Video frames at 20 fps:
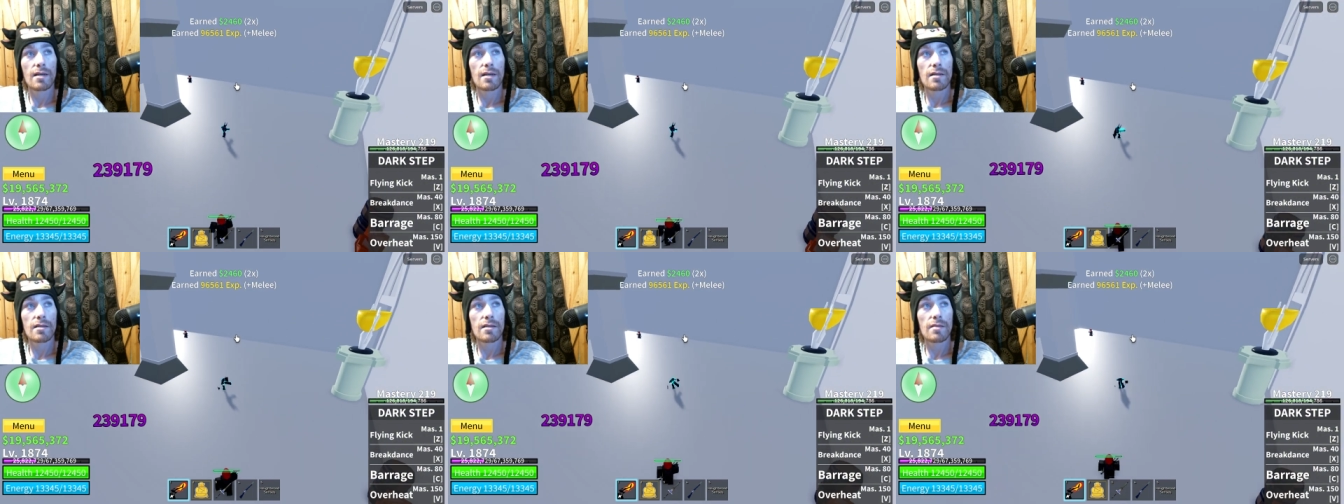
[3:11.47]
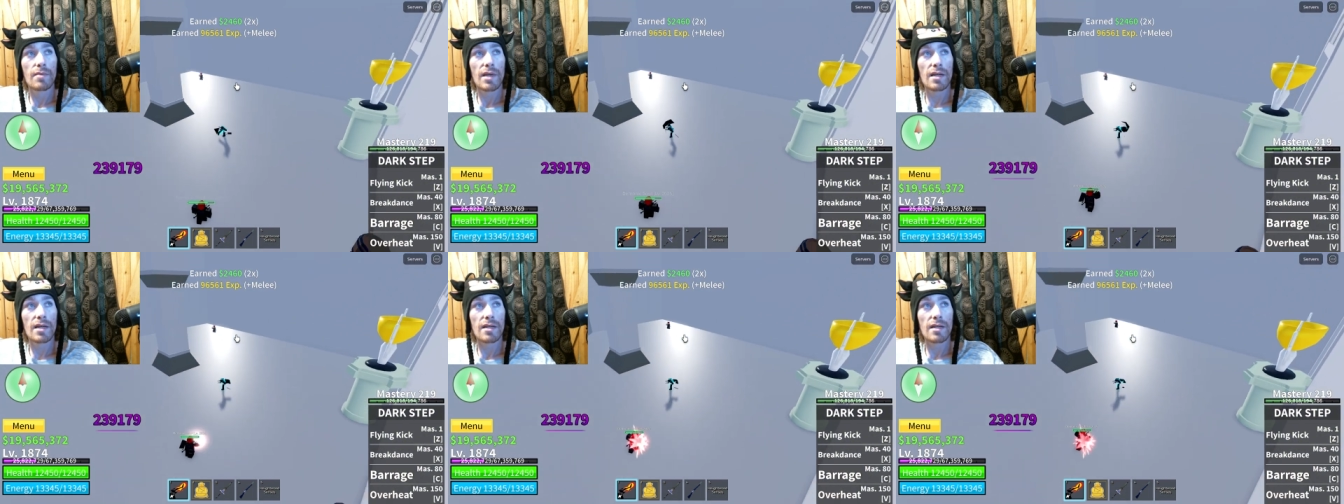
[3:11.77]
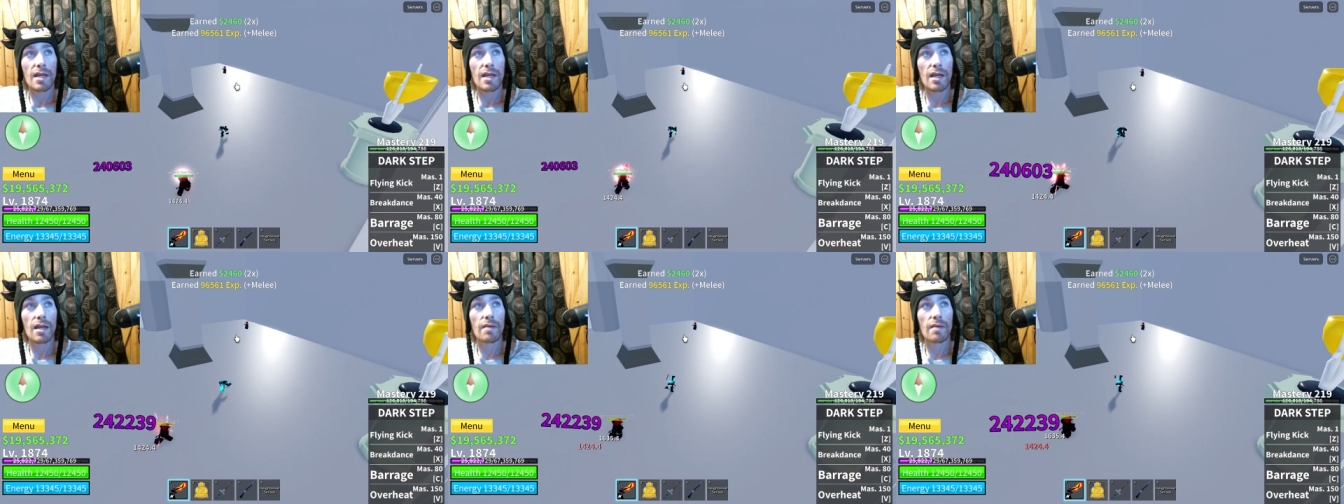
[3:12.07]
to be able to
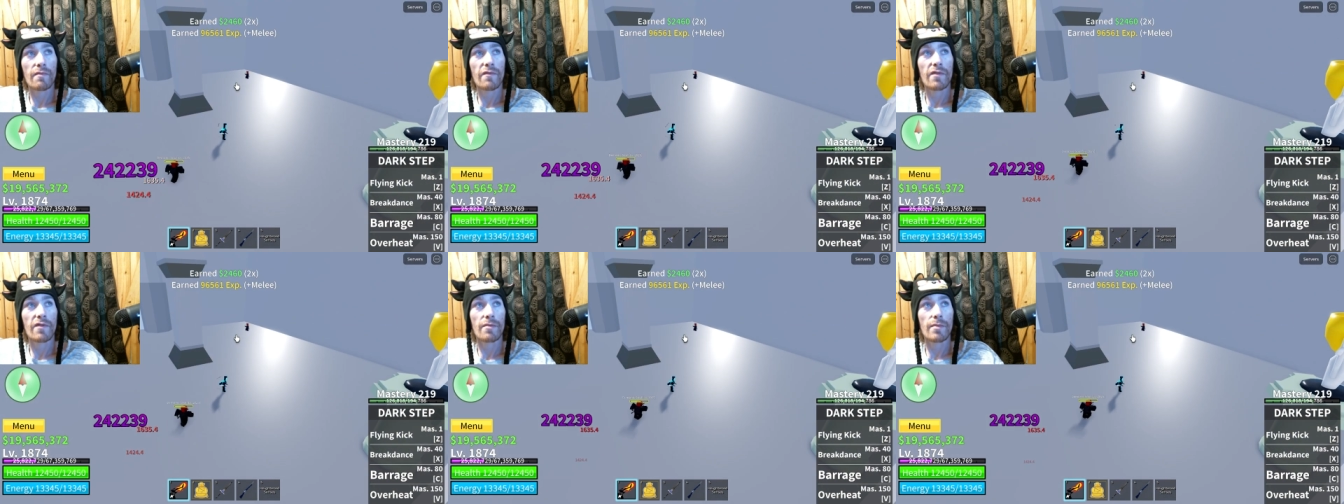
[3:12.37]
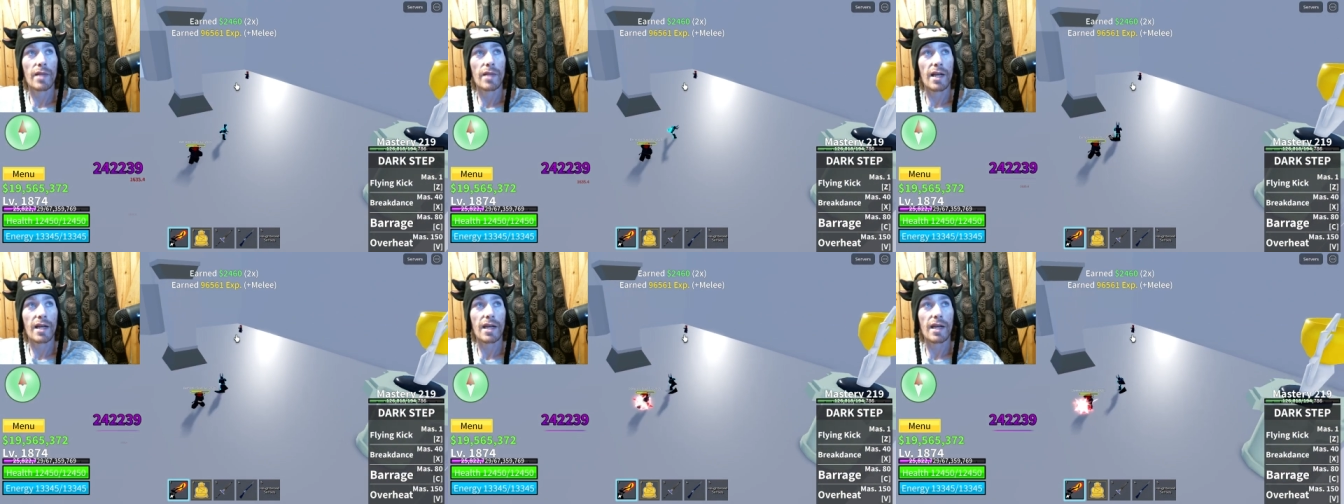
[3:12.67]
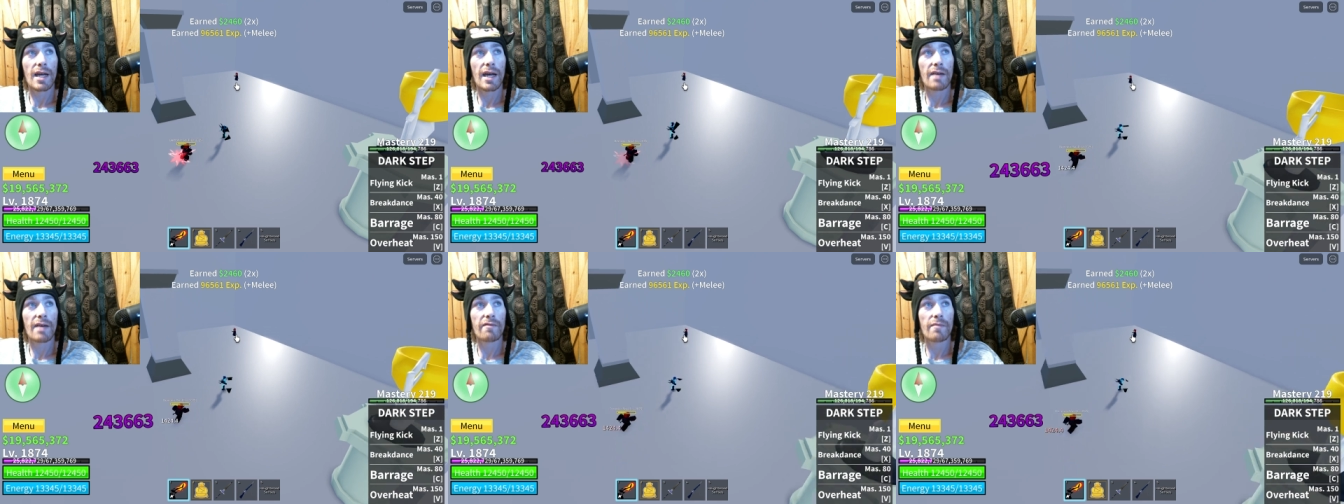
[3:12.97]
kick them from like
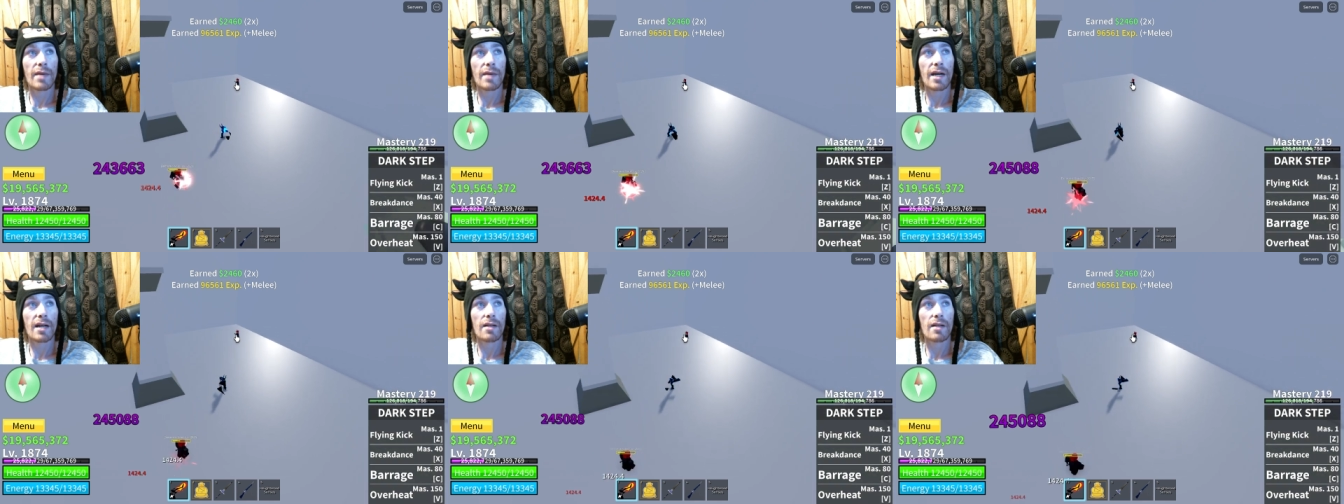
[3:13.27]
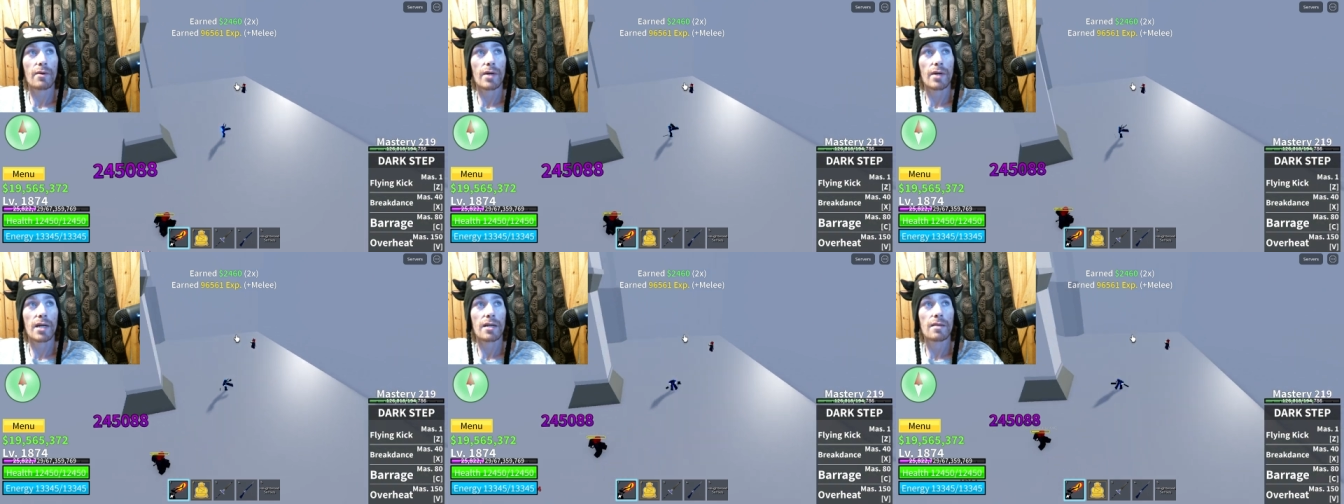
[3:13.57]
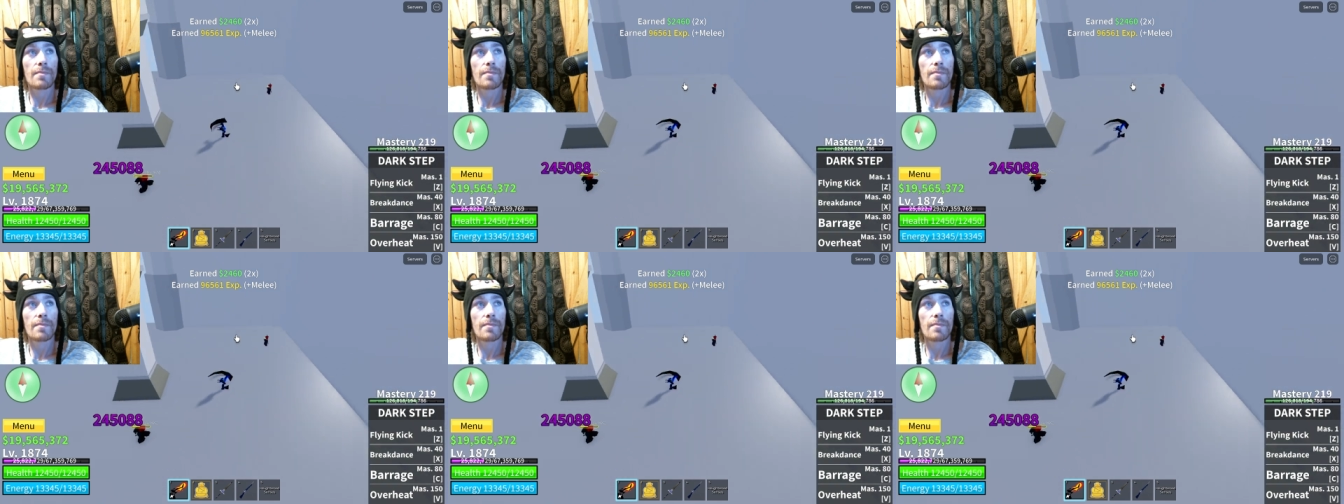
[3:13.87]
half a mile away.